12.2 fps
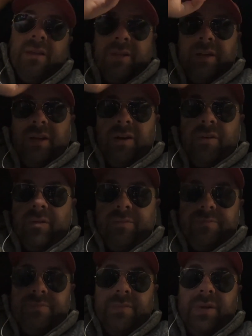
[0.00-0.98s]
And then he got
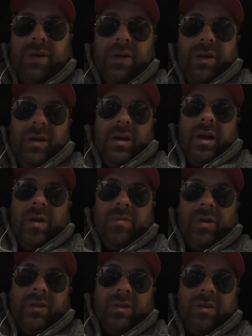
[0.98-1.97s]
hurt. I'm
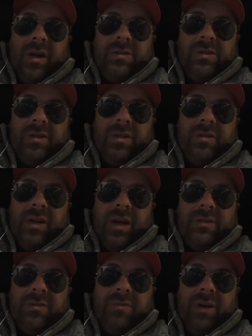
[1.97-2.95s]
predicting losses to the
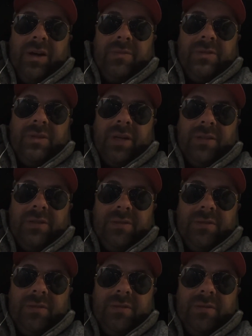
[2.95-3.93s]
Jags and Rams.
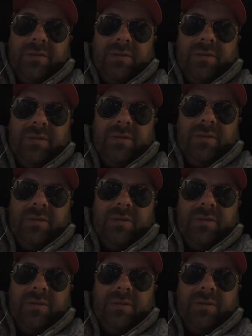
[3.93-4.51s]
Texans.